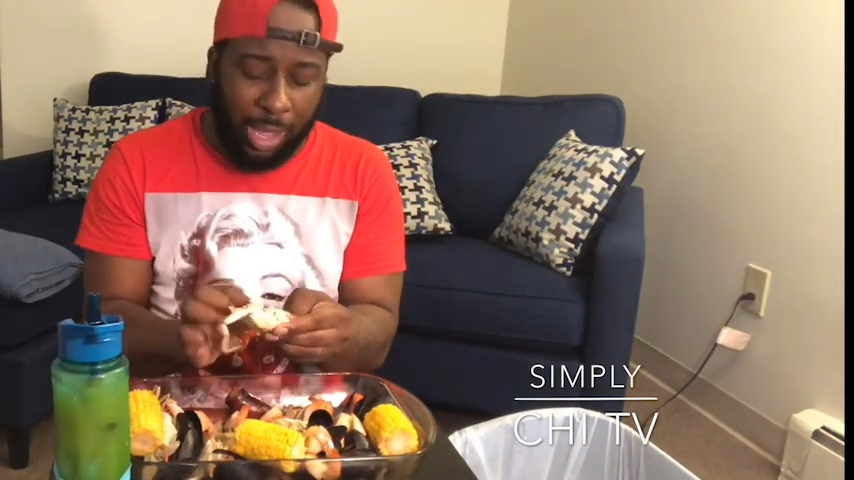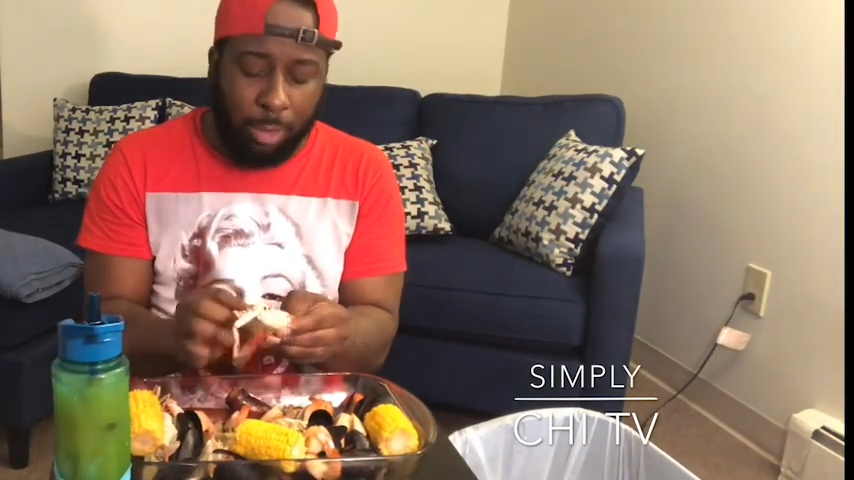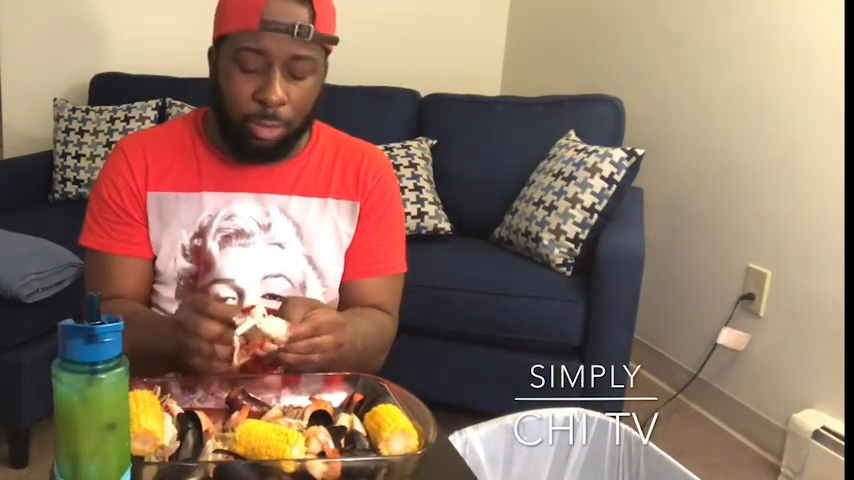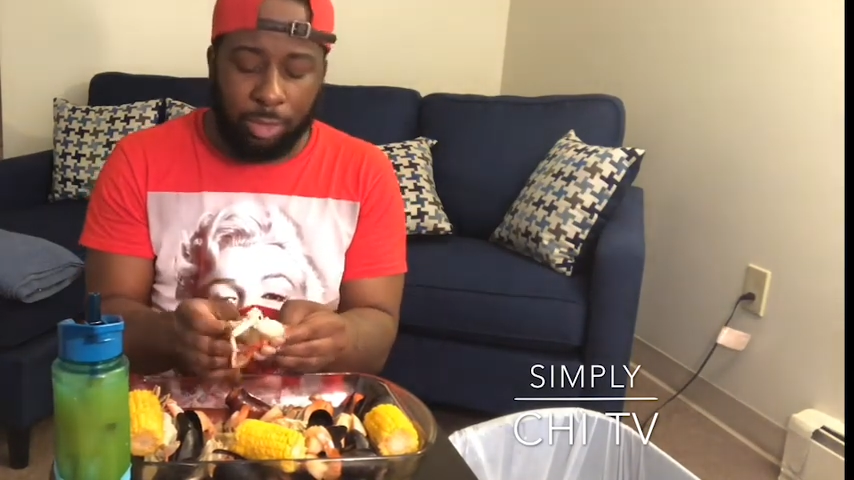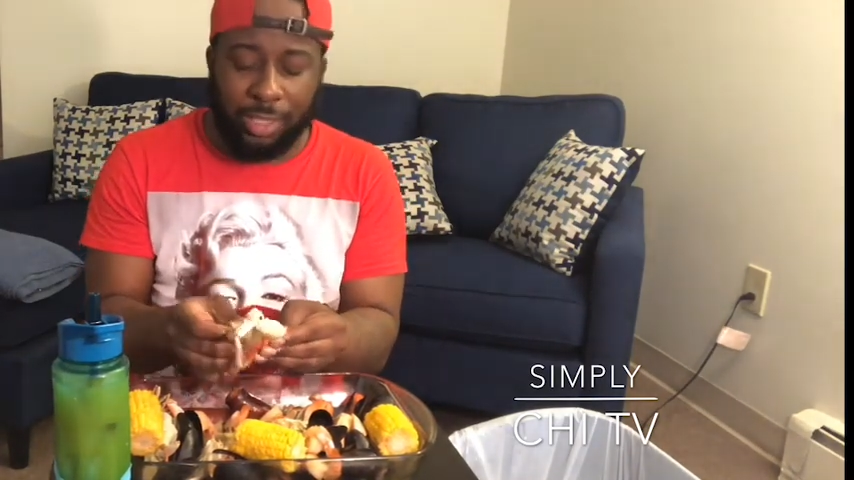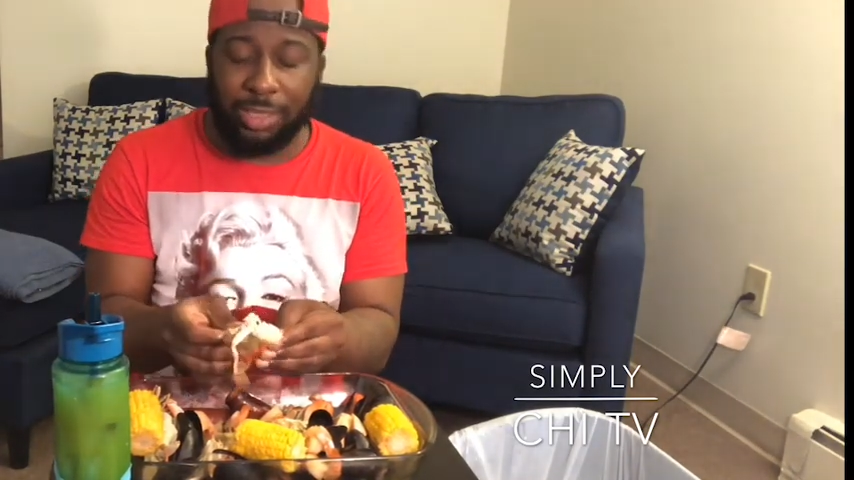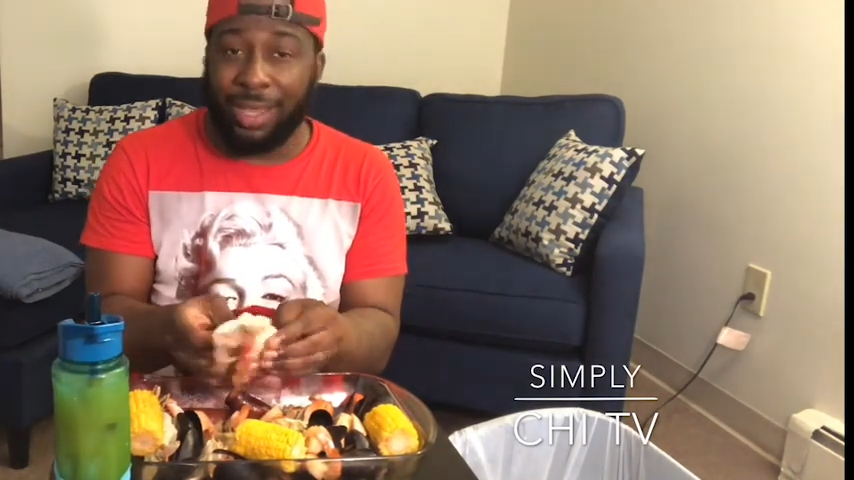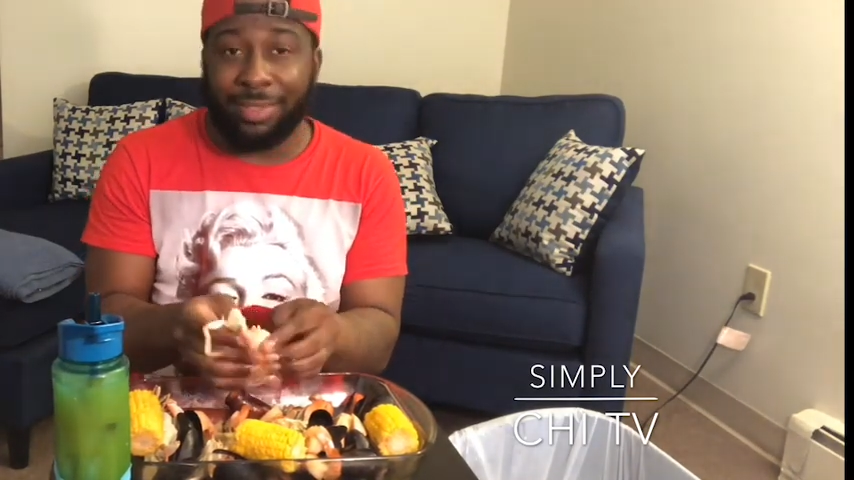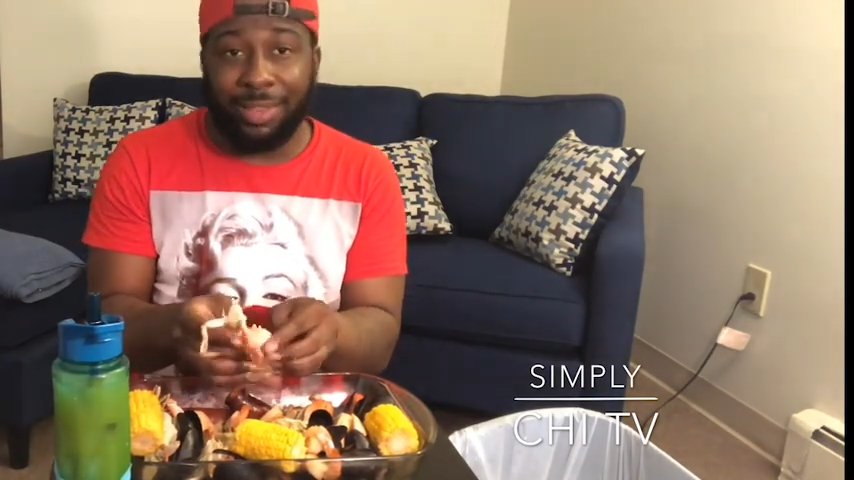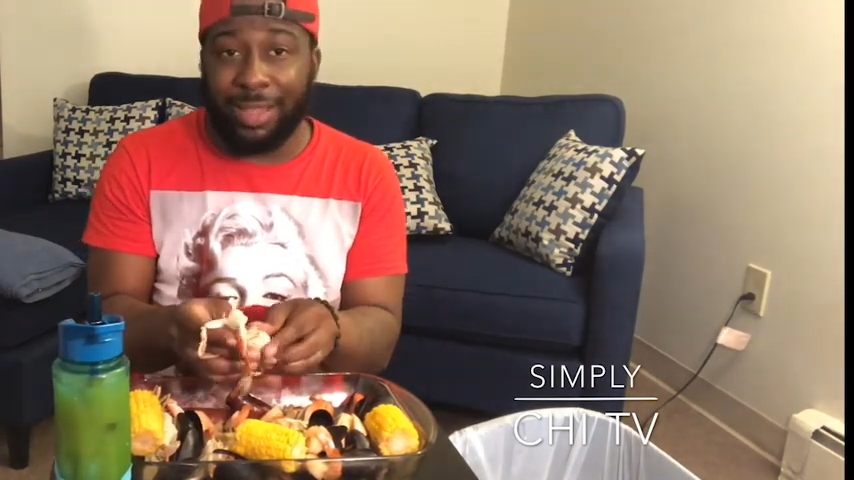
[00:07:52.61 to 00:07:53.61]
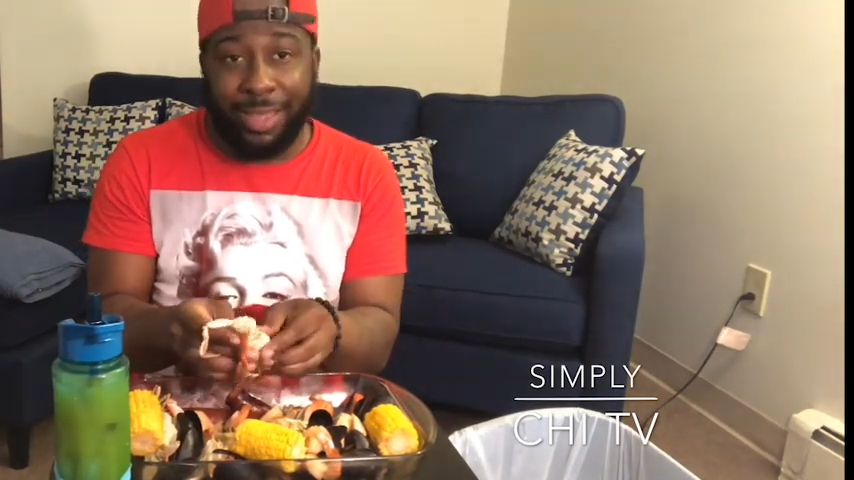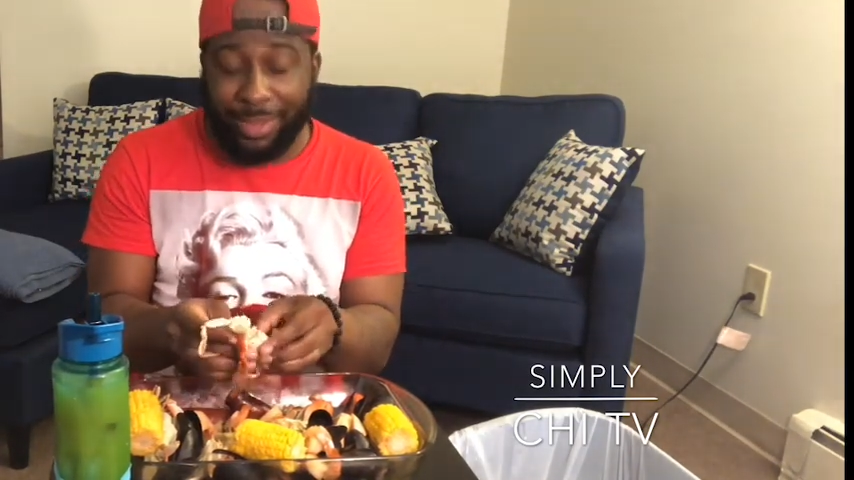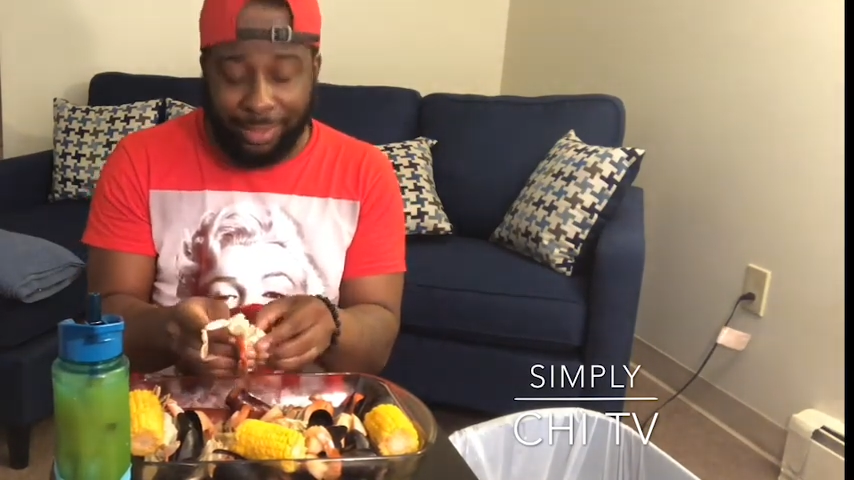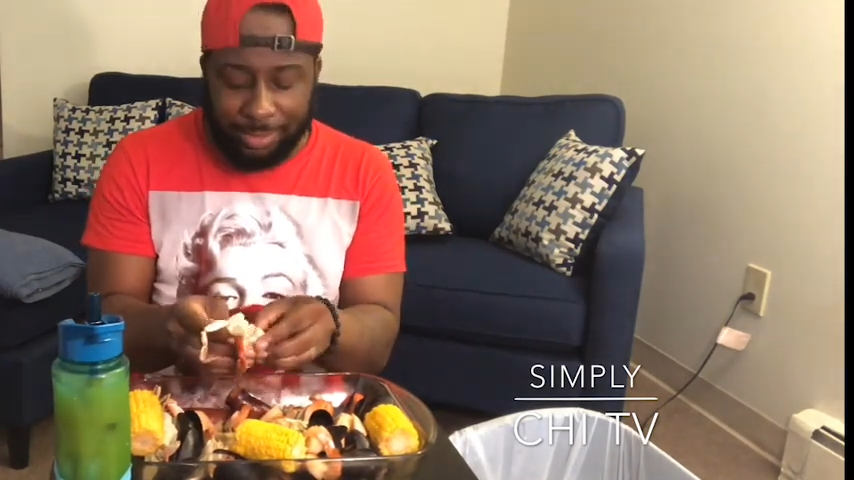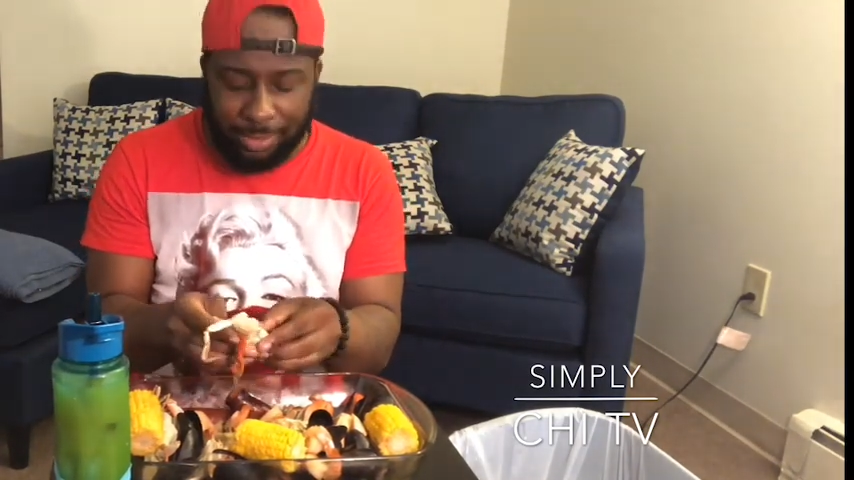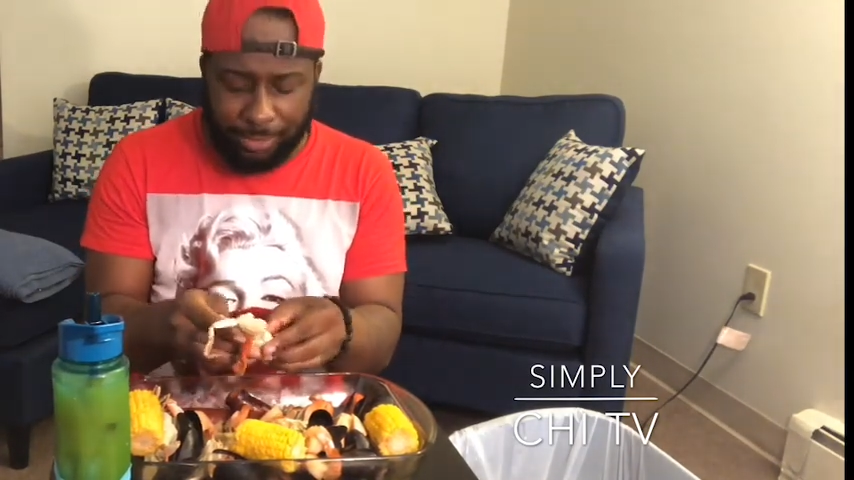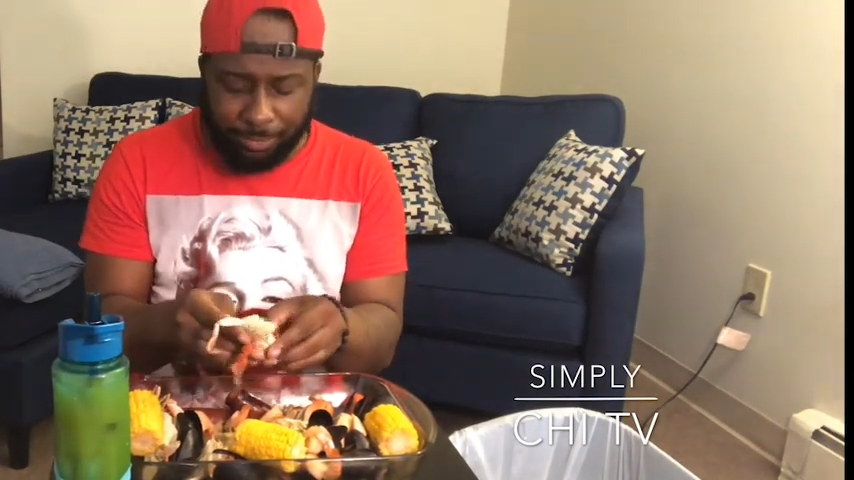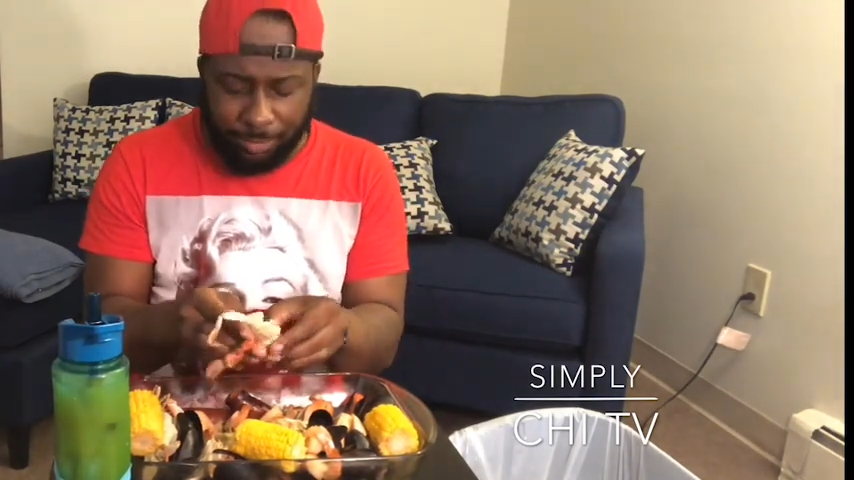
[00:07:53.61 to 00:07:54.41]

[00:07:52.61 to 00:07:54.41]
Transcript: I would only eat like the legs.